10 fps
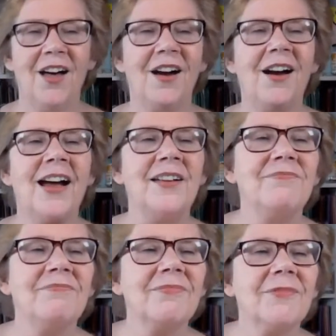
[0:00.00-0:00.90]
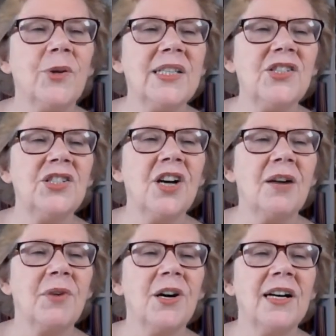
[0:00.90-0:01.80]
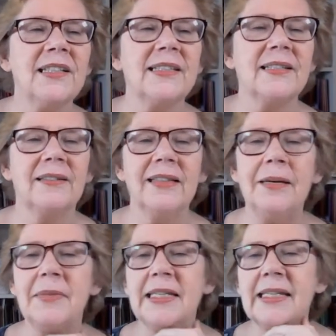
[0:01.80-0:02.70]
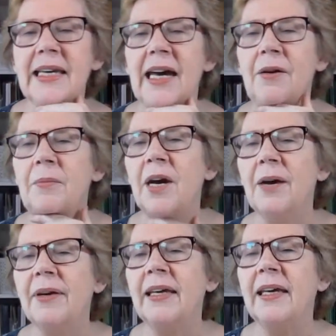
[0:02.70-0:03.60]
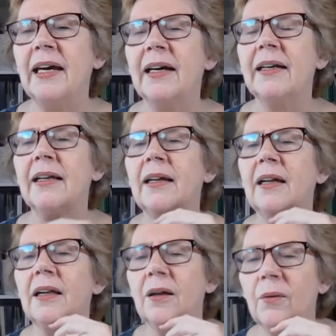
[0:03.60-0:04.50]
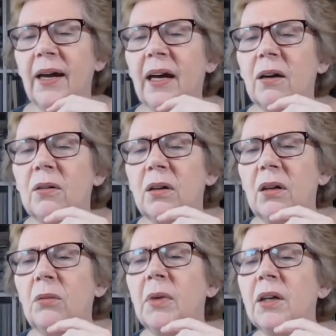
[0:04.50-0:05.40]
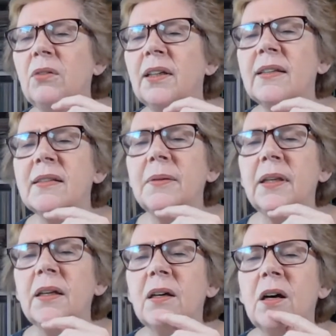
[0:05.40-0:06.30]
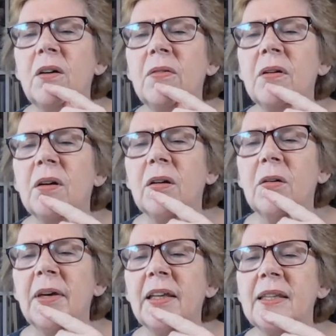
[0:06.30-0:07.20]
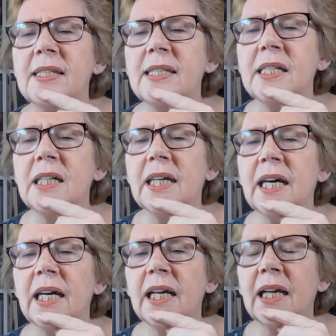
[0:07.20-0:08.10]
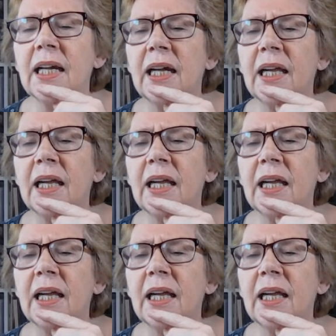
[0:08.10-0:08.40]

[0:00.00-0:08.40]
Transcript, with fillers: All right, question time, guys. Let me see how I'm going here. Wow. Oh, my goodness. What are co comments? Okay.